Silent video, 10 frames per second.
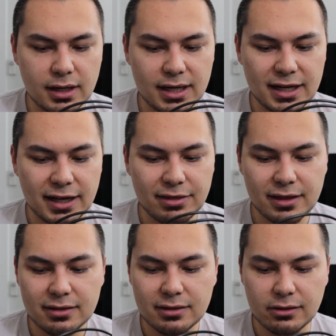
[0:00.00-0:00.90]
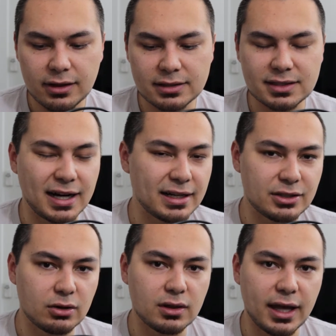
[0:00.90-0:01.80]
I think the things that I
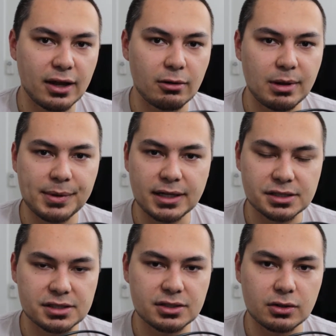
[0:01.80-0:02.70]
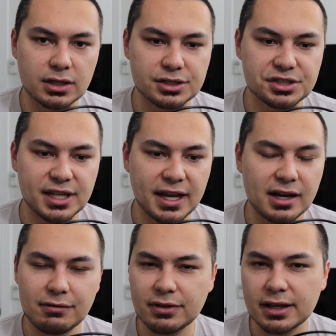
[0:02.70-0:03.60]
don't like, or maybe I just don't
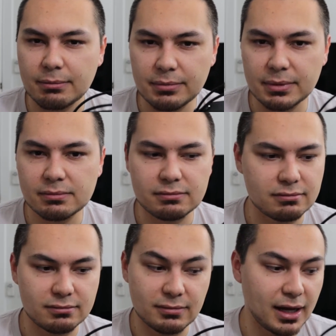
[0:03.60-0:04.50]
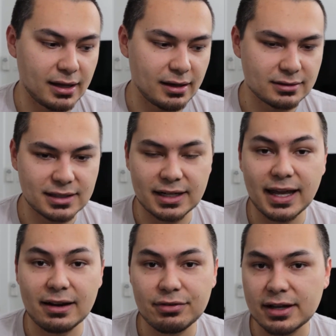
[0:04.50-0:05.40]
understand, I feel like I'll say it
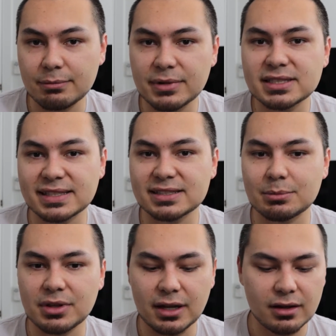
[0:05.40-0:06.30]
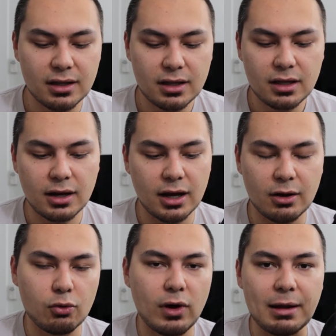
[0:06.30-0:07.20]
again, I feel like I'm missing something,
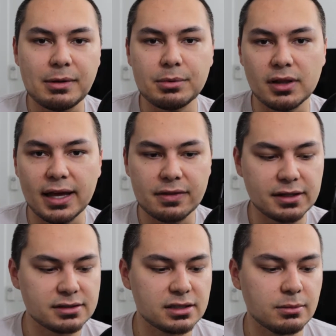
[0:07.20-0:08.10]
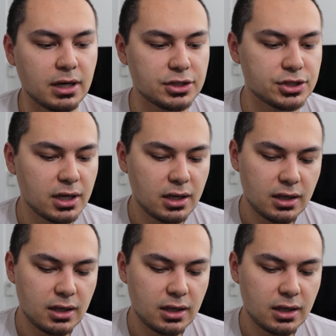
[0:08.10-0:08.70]
why people like these so much.